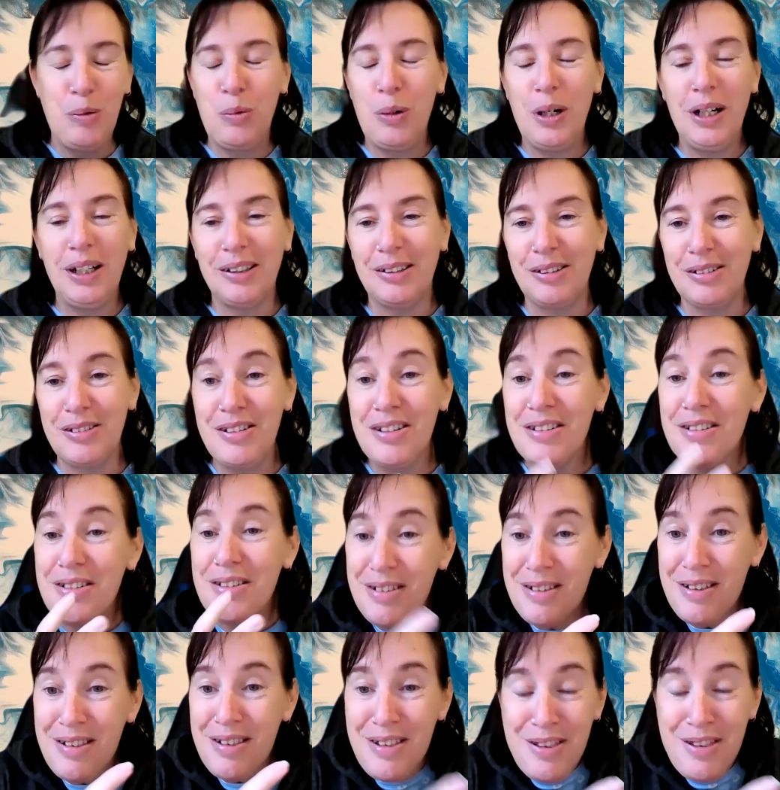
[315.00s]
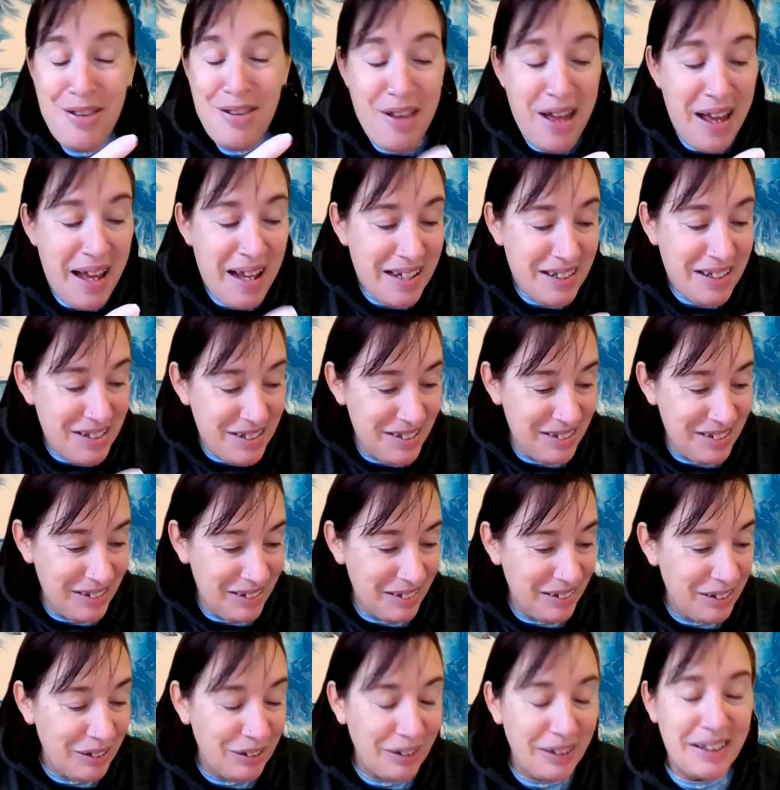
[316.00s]
wow, just that,
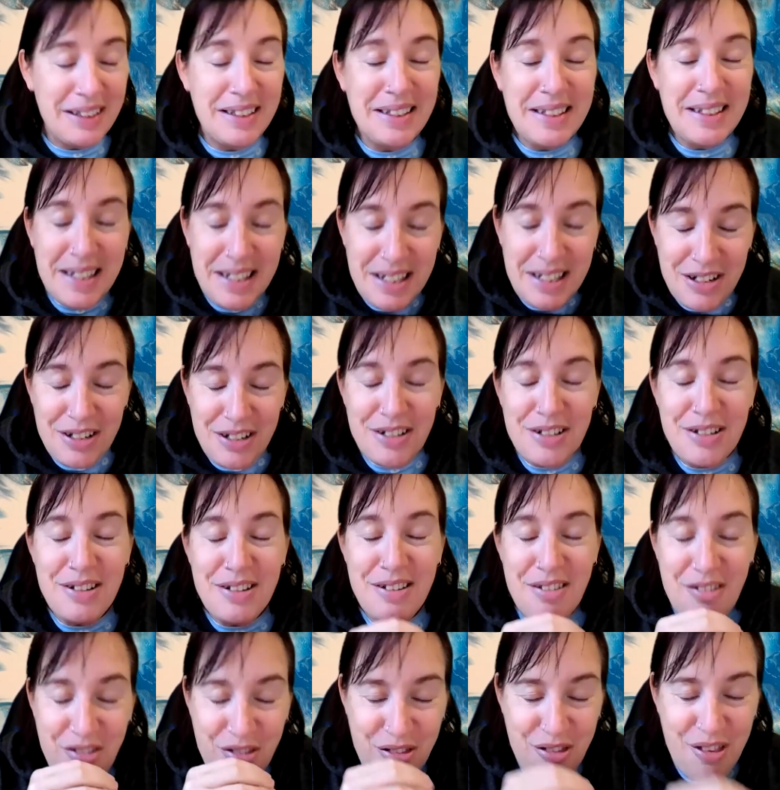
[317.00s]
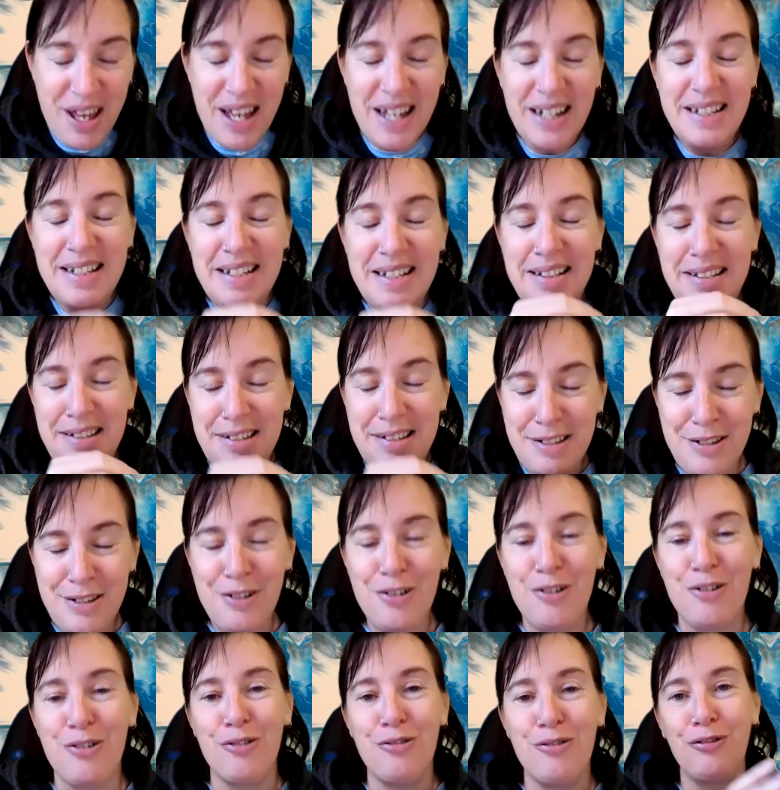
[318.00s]
like just that
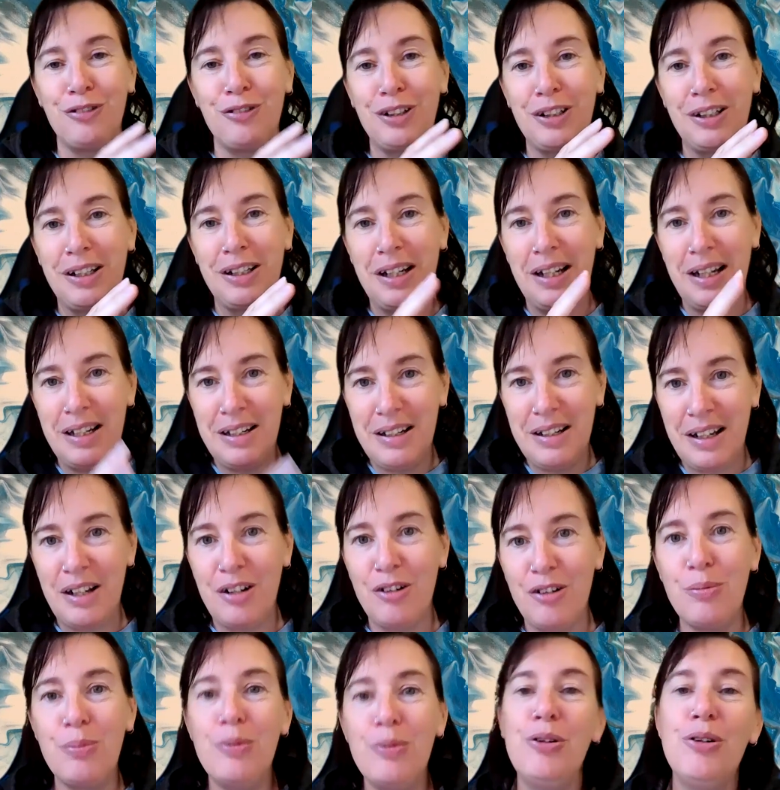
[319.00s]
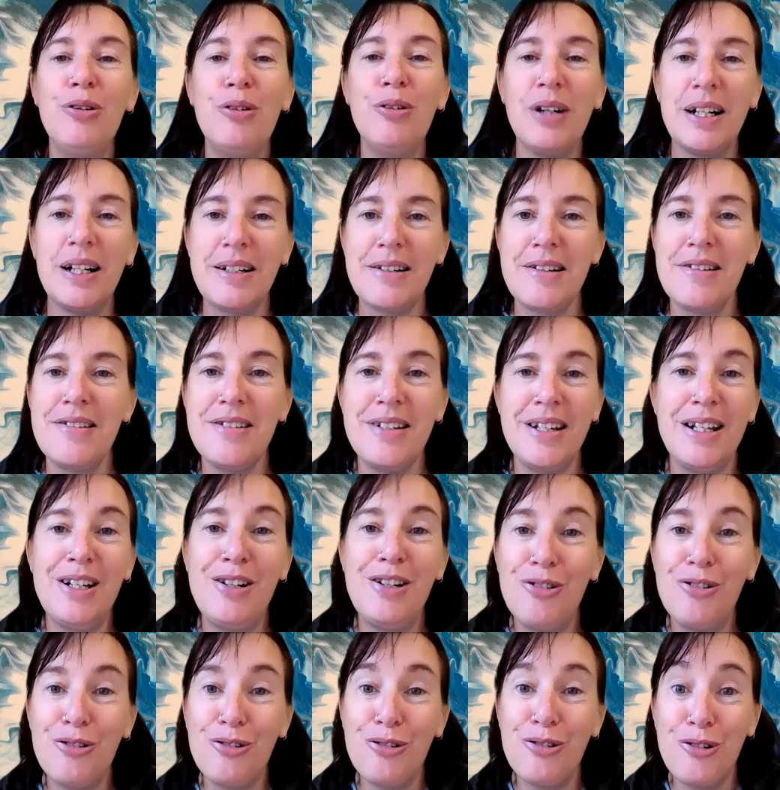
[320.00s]
itself can help you
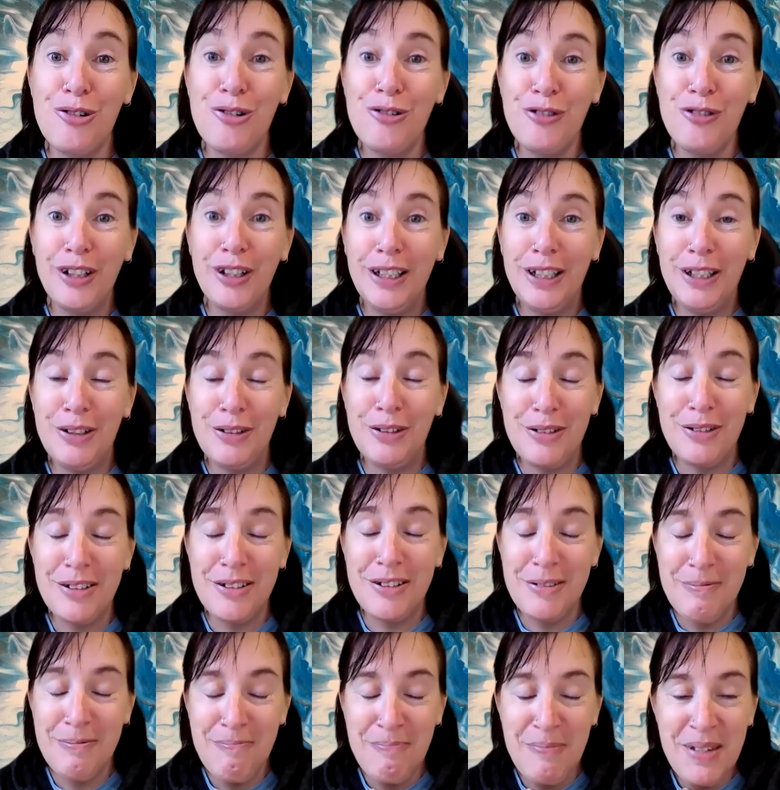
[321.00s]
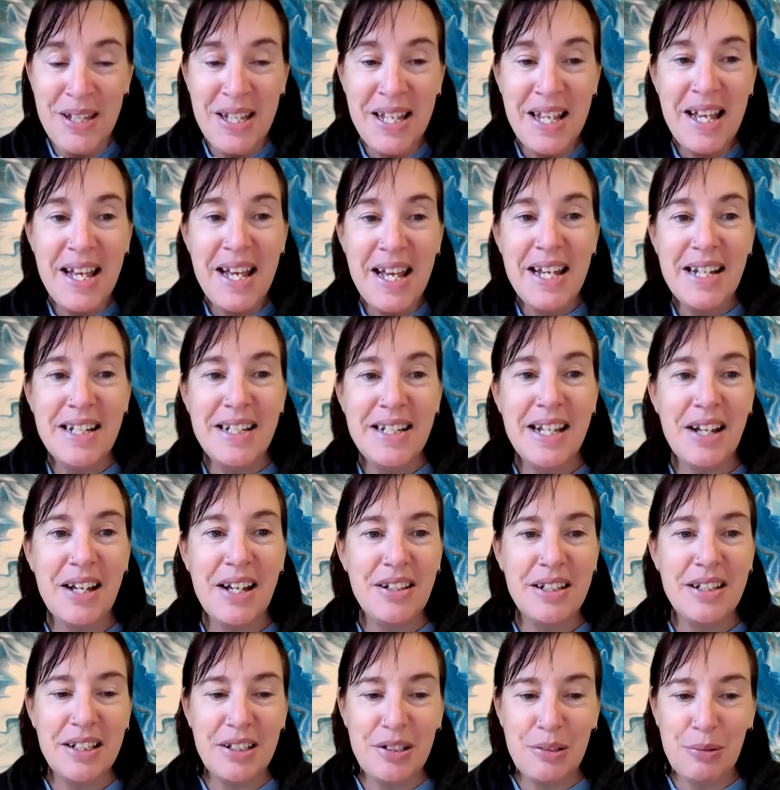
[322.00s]
understand your core values. Now,
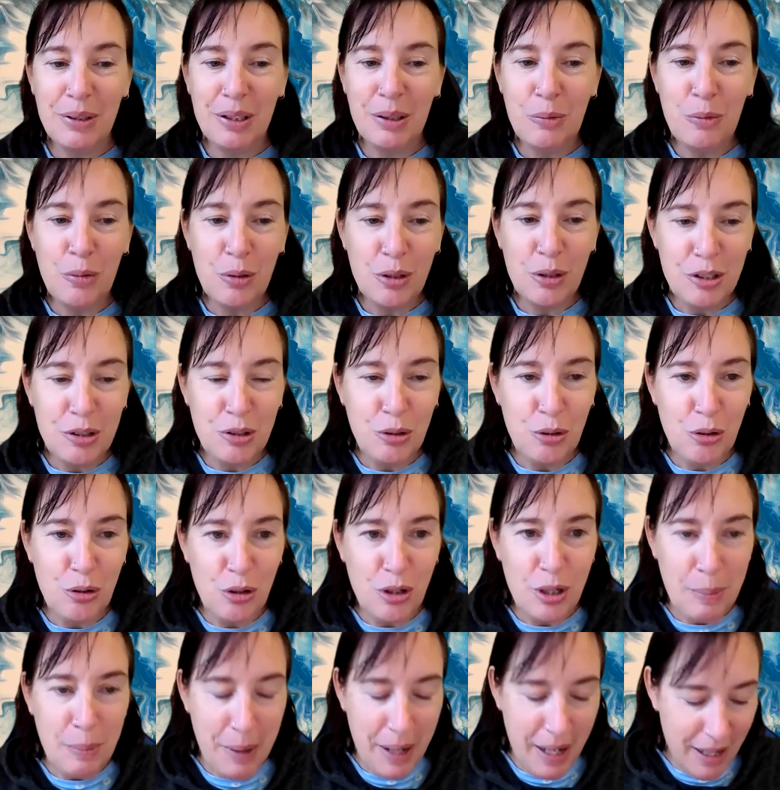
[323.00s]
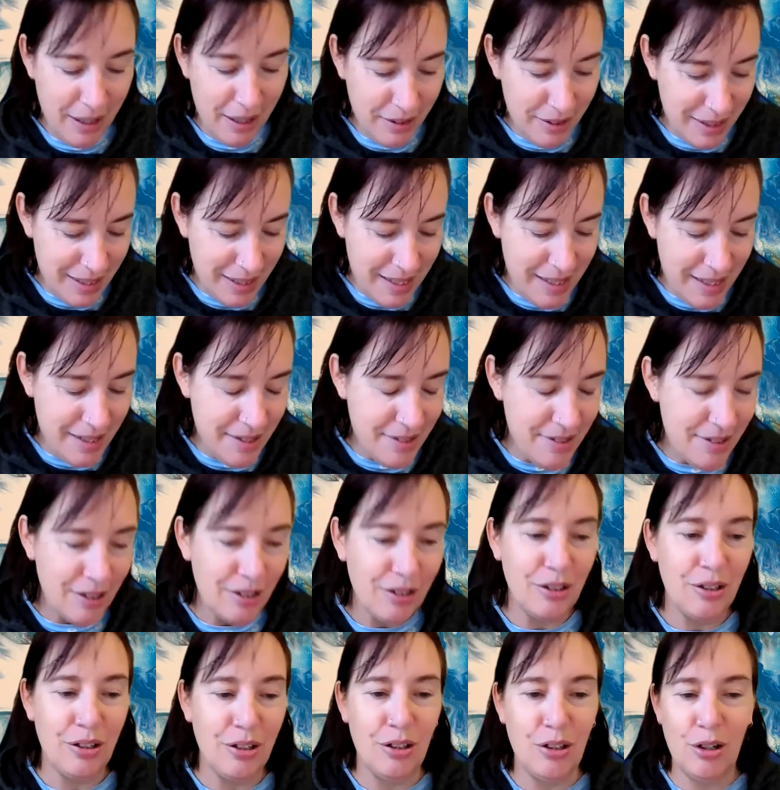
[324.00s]
the next one I want to talk about is
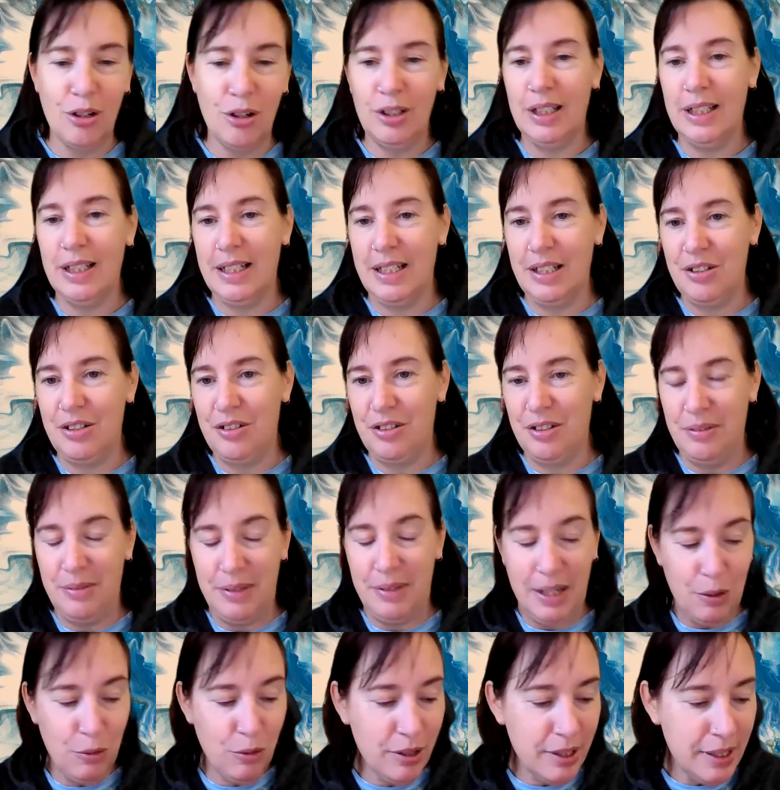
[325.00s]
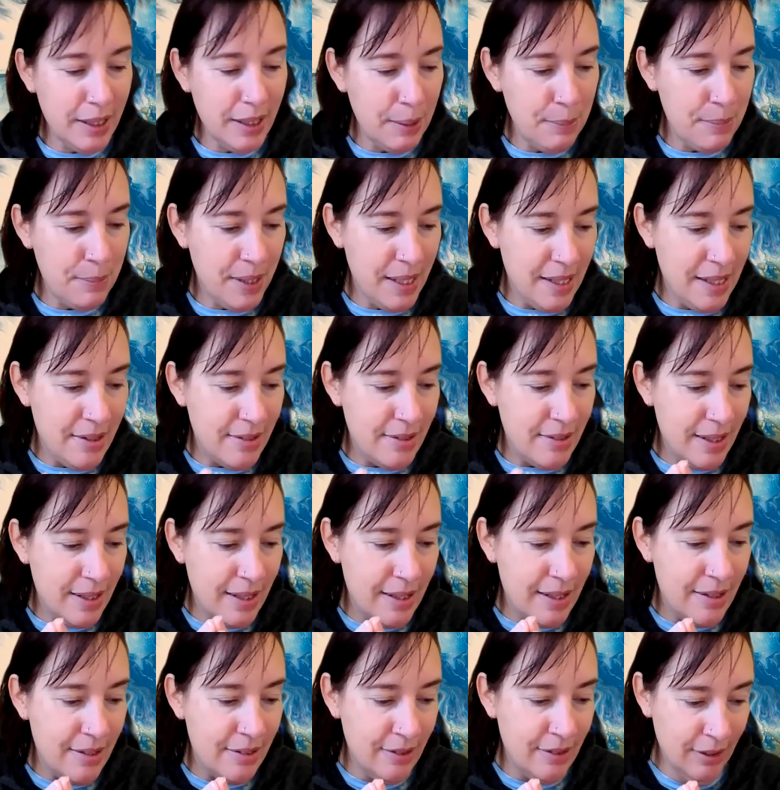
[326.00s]
collage. Now, what that means
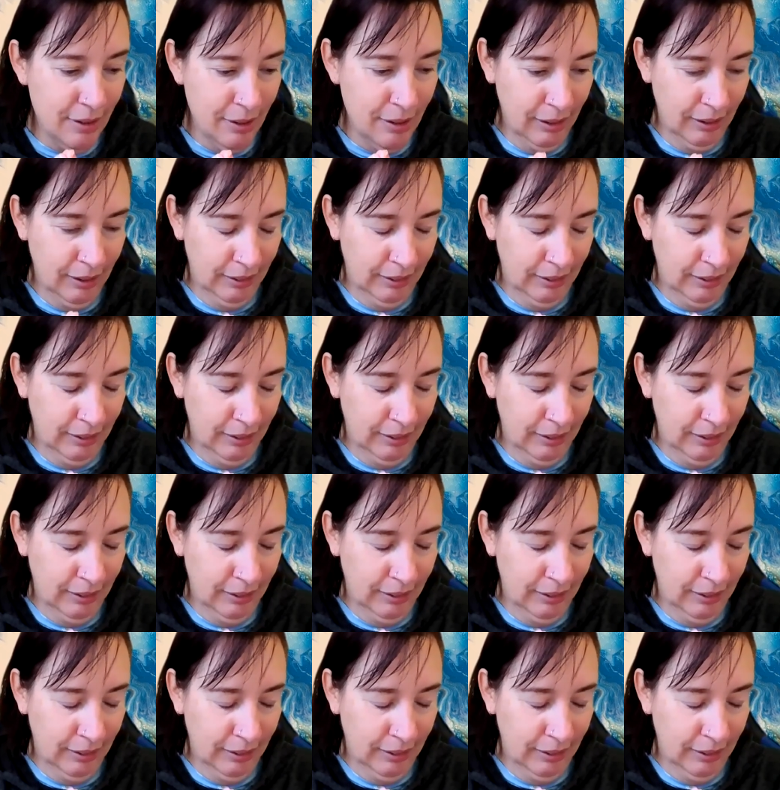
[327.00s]
is,